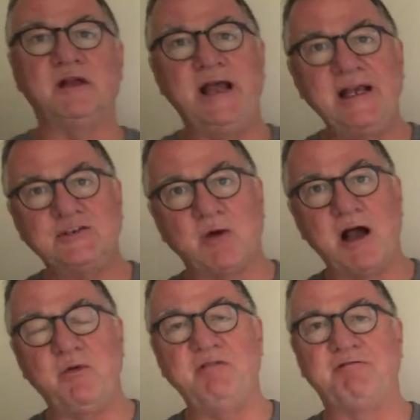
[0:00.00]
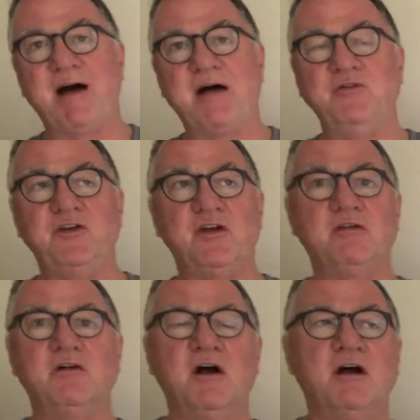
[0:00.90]
here's where we found
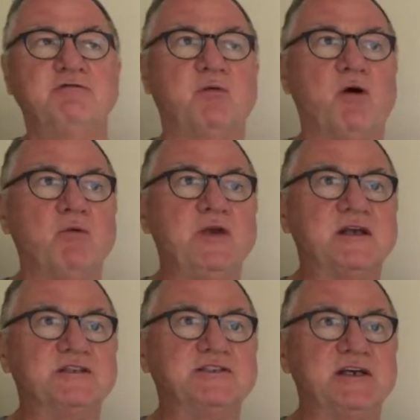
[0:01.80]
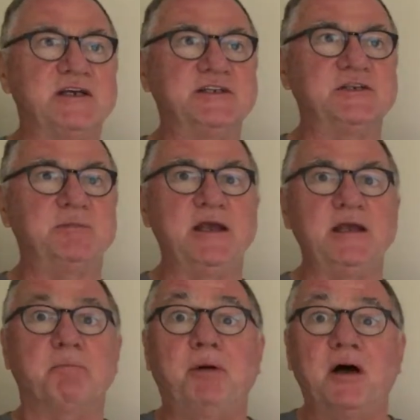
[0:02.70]
you for what we consider to
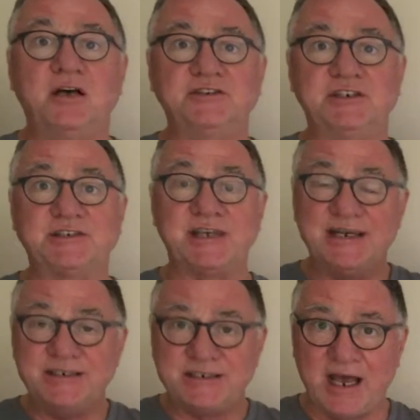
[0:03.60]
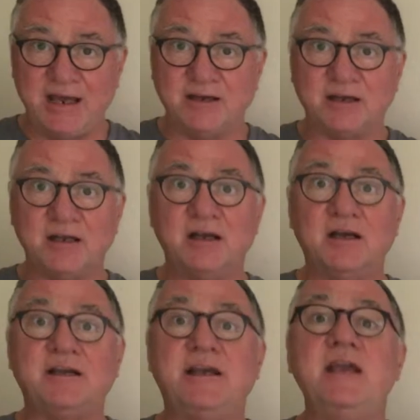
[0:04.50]
be purchase intent
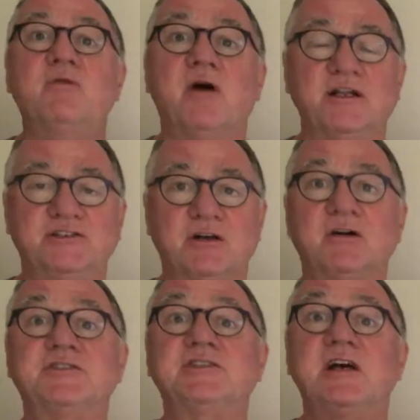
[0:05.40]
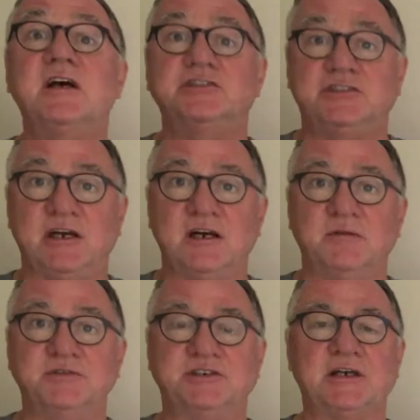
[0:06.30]
keywords or search
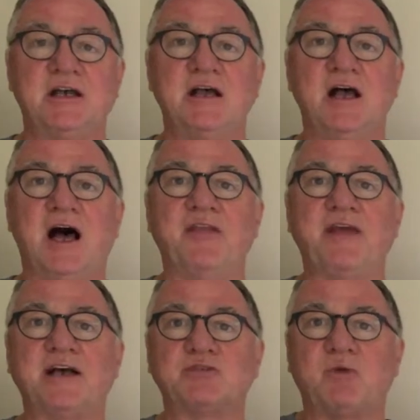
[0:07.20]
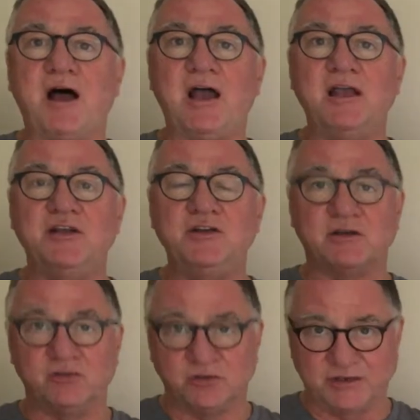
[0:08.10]
terms. And that's why you
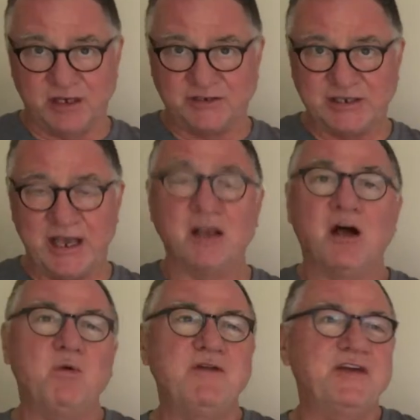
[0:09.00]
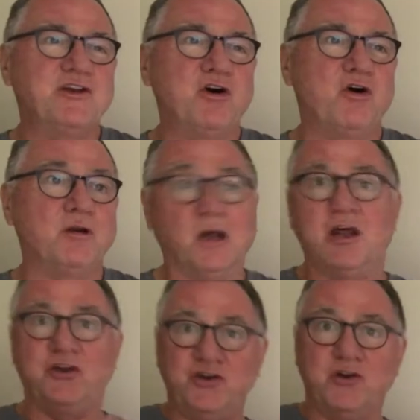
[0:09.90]
could also say we've ignored
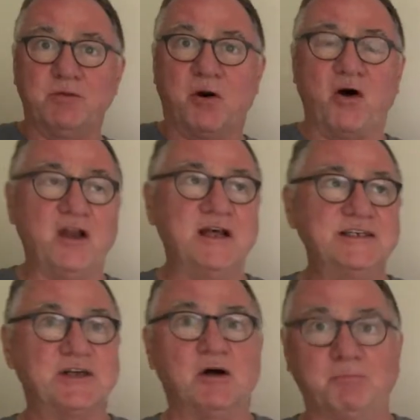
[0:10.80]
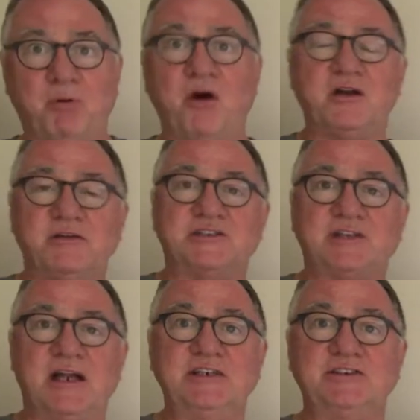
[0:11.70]
new boilers or boiler
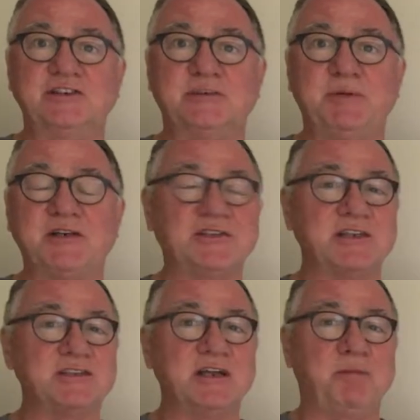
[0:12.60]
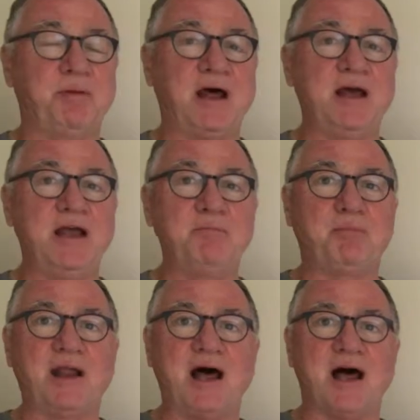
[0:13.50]
installations because it doesn't
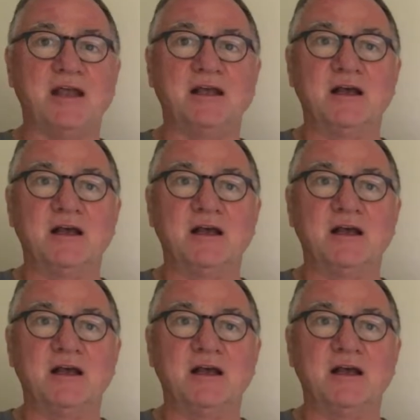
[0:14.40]
imply